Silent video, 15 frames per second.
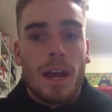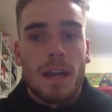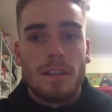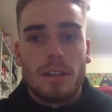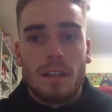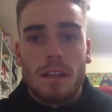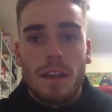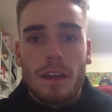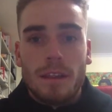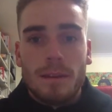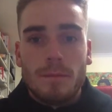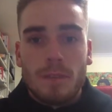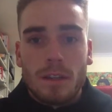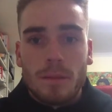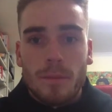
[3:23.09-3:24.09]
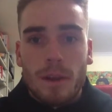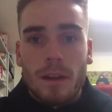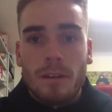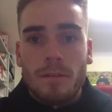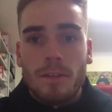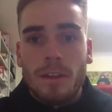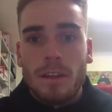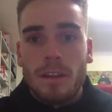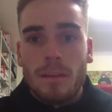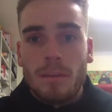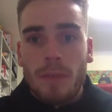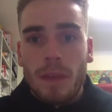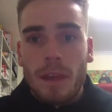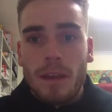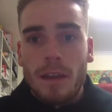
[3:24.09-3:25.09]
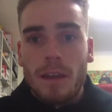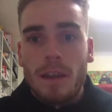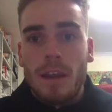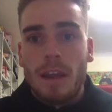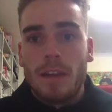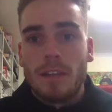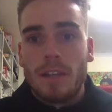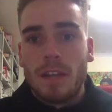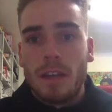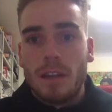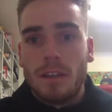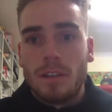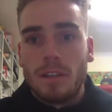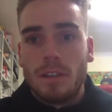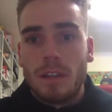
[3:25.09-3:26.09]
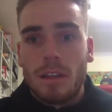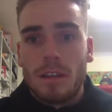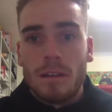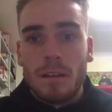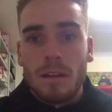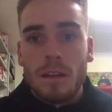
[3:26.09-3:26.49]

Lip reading: as it allowed them to competitively compete and challenge each other.